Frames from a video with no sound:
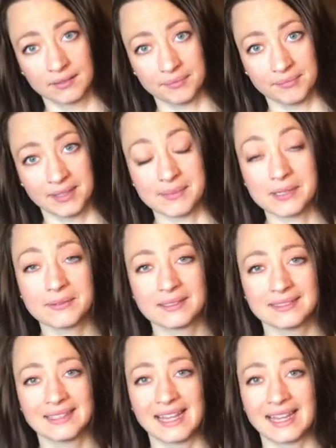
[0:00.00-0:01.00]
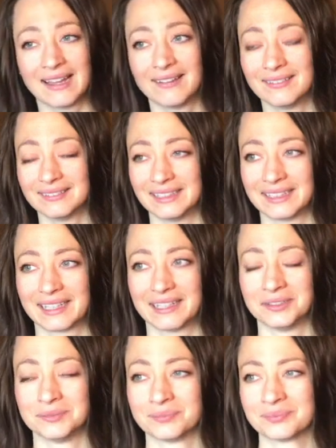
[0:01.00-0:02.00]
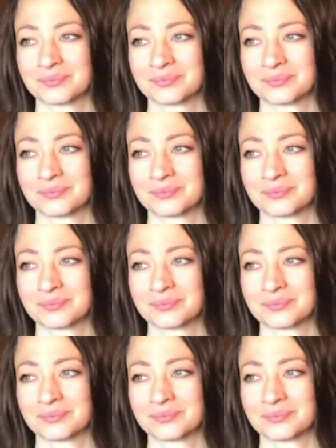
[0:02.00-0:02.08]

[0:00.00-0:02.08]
maybe you want to let out like a